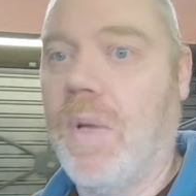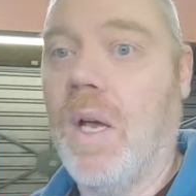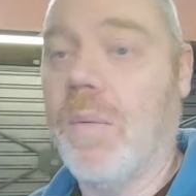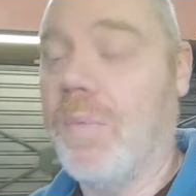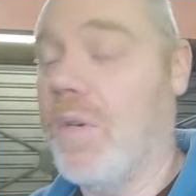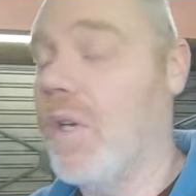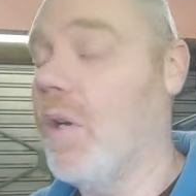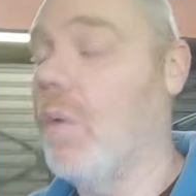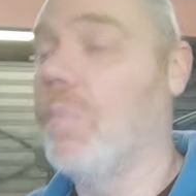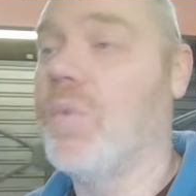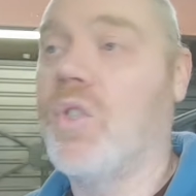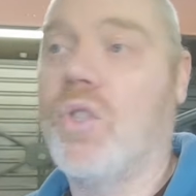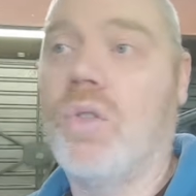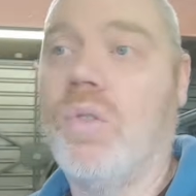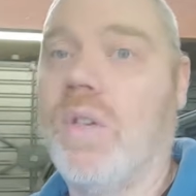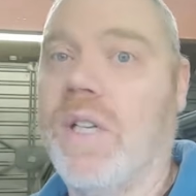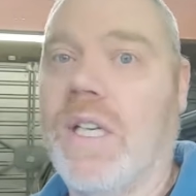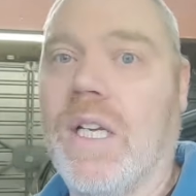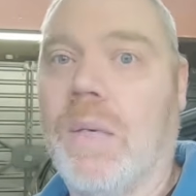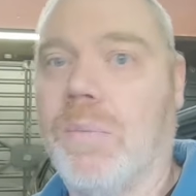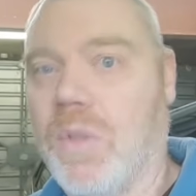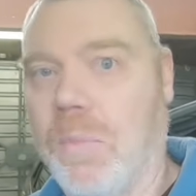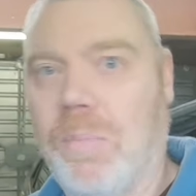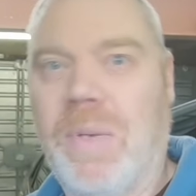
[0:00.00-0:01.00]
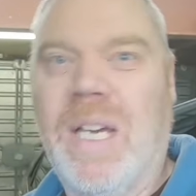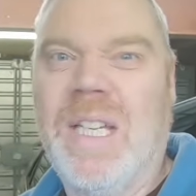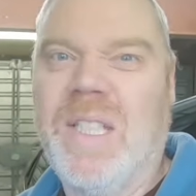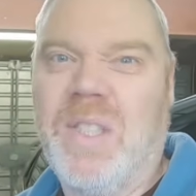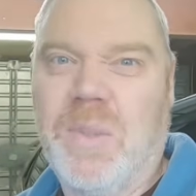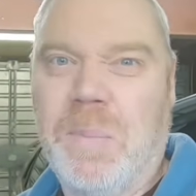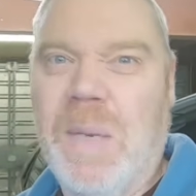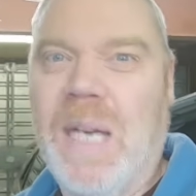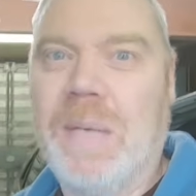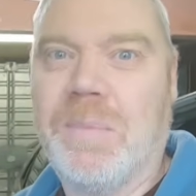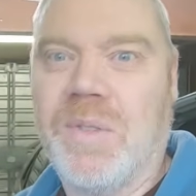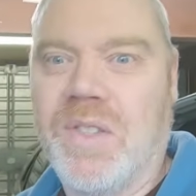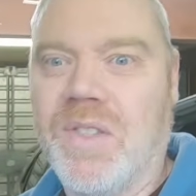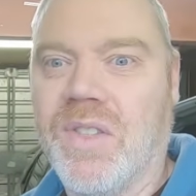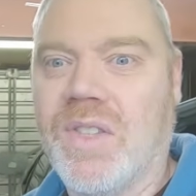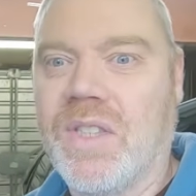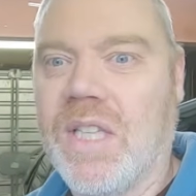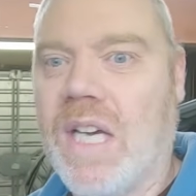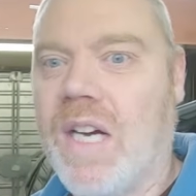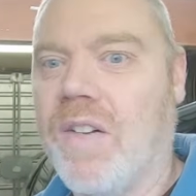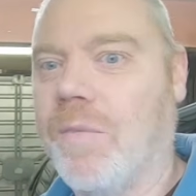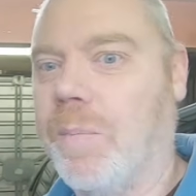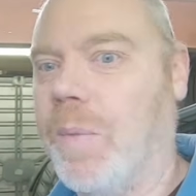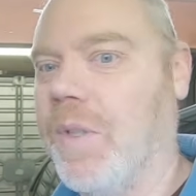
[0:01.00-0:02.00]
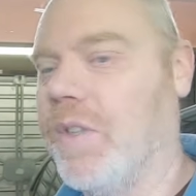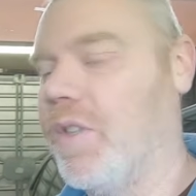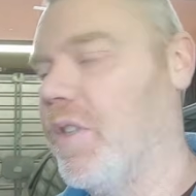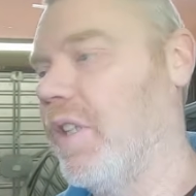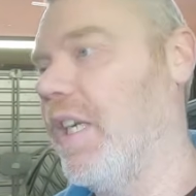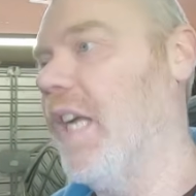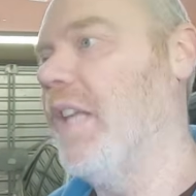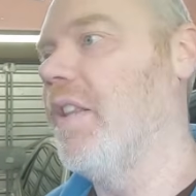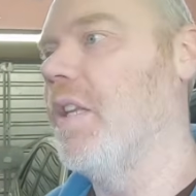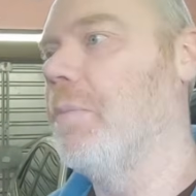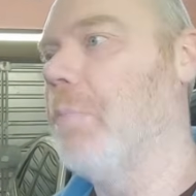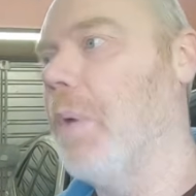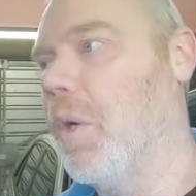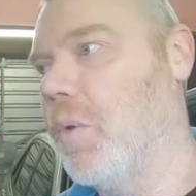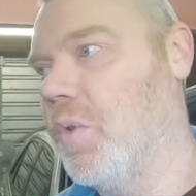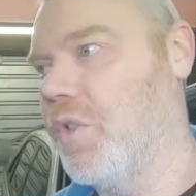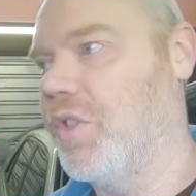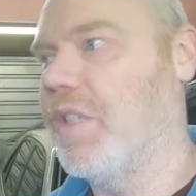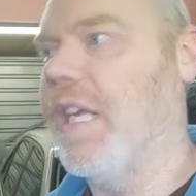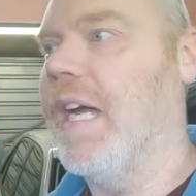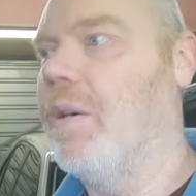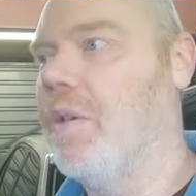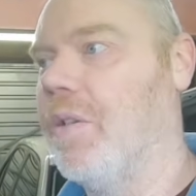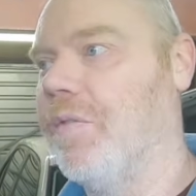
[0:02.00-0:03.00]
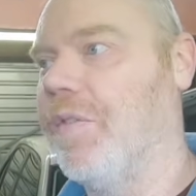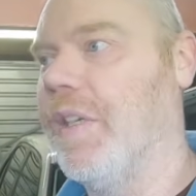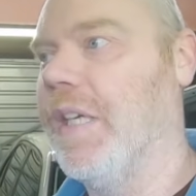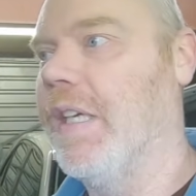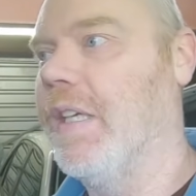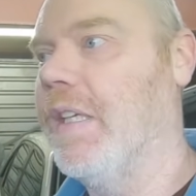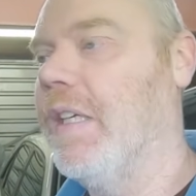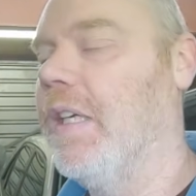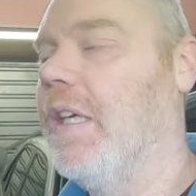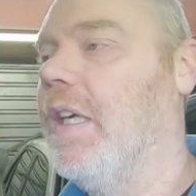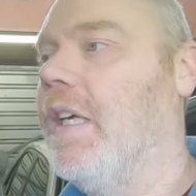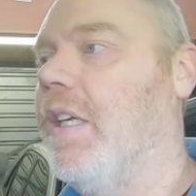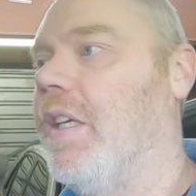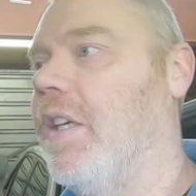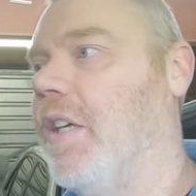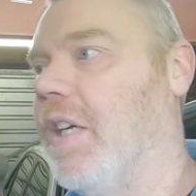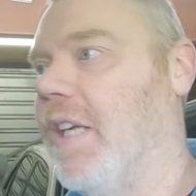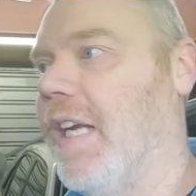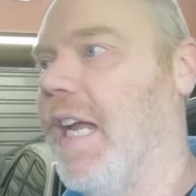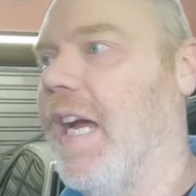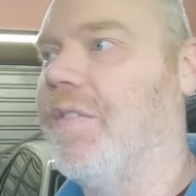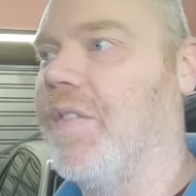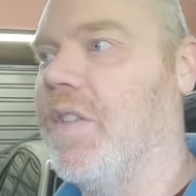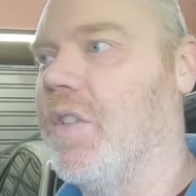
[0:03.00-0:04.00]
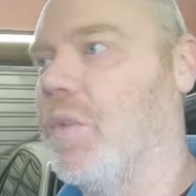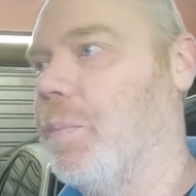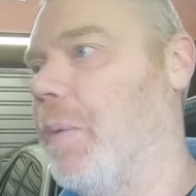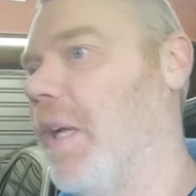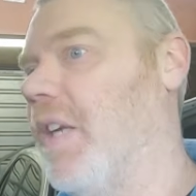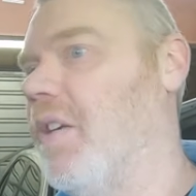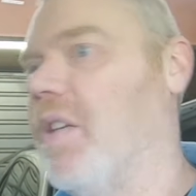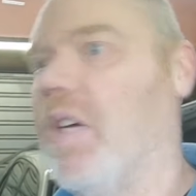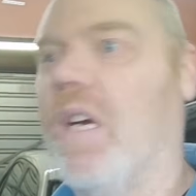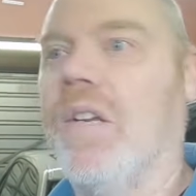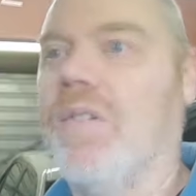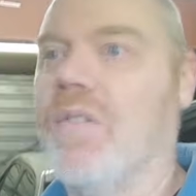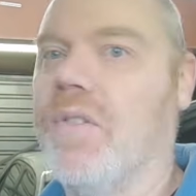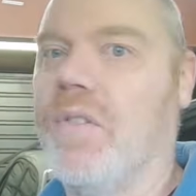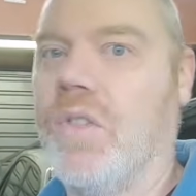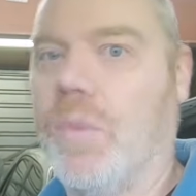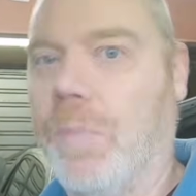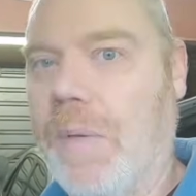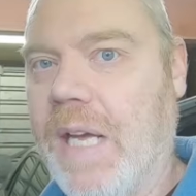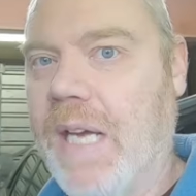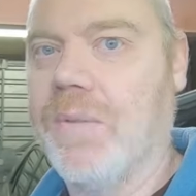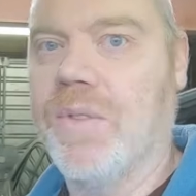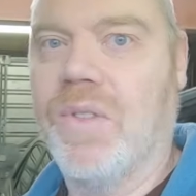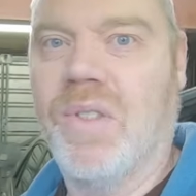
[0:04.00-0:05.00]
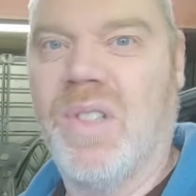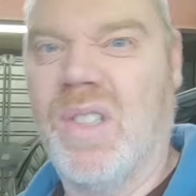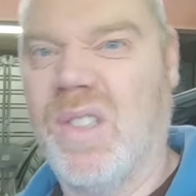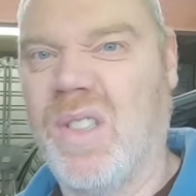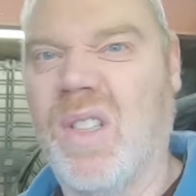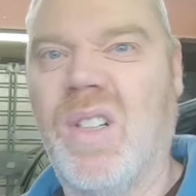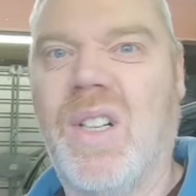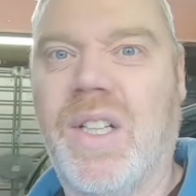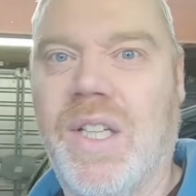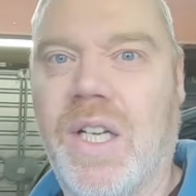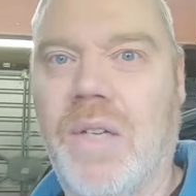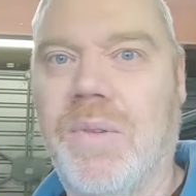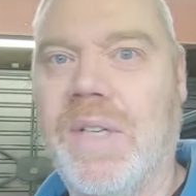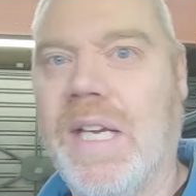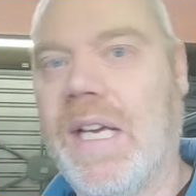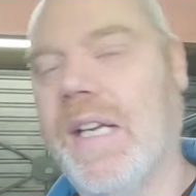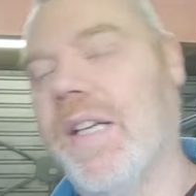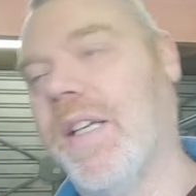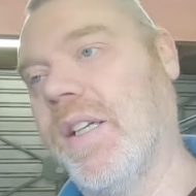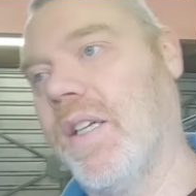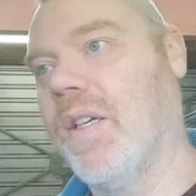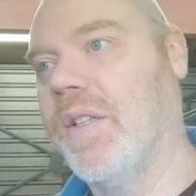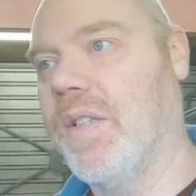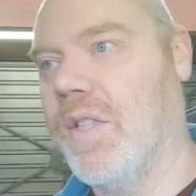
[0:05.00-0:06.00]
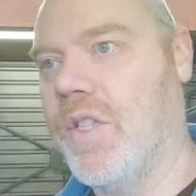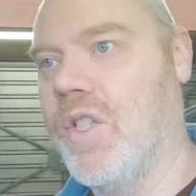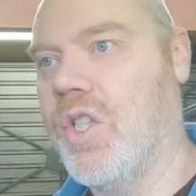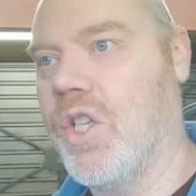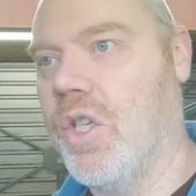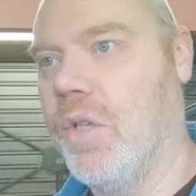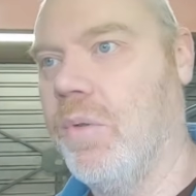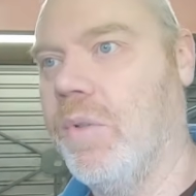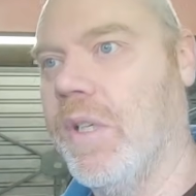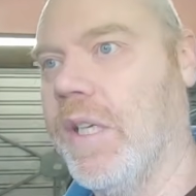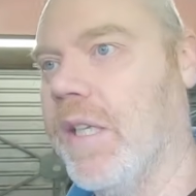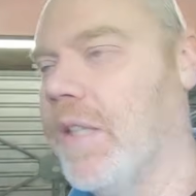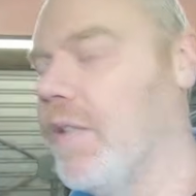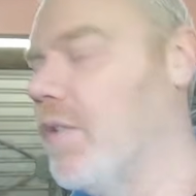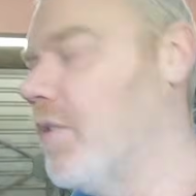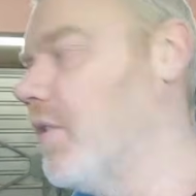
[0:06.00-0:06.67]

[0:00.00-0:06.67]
I'm sure it comes with base maps and stuff, but to get the most out of it, you're going to have to spend hundreds of pounds on a dyno getting a guy to tune it.